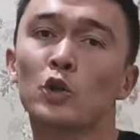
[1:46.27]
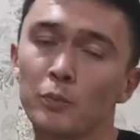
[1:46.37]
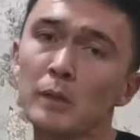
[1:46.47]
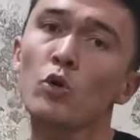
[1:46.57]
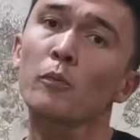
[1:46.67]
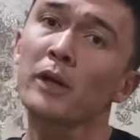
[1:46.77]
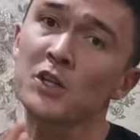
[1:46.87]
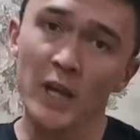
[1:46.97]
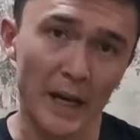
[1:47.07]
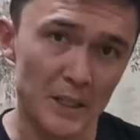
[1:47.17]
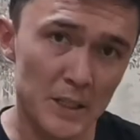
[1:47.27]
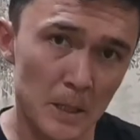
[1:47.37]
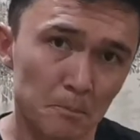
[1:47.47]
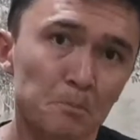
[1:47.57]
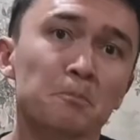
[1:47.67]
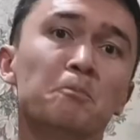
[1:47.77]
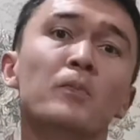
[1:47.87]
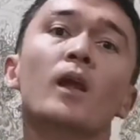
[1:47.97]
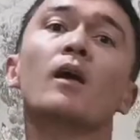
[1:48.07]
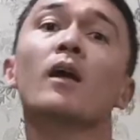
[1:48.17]
To be more precise,
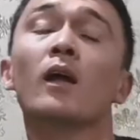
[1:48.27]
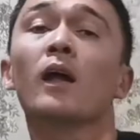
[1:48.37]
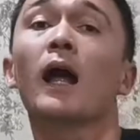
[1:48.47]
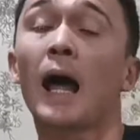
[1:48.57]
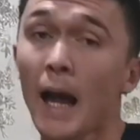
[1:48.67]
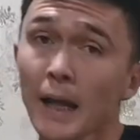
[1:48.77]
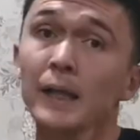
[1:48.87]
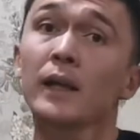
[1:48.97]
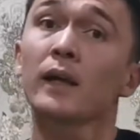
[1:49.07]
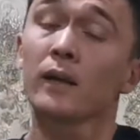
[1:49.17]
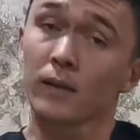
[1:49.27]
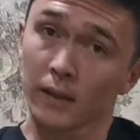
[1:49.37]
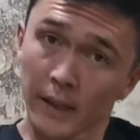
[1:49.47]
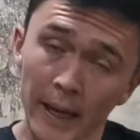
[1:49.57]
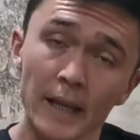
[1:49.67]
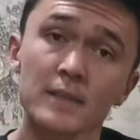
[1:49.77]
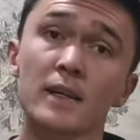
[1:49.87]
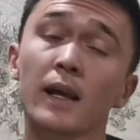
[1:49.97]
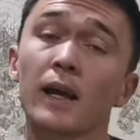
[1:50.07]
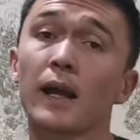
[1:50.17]
I had
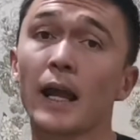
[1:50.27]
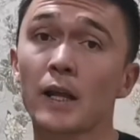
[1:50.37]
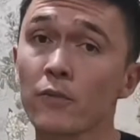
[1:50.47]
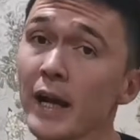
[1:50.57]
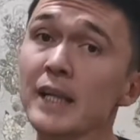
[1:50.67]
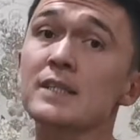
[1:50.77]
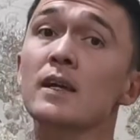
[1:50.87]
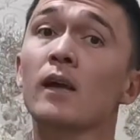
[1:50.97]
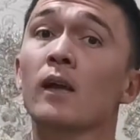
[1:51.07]
a great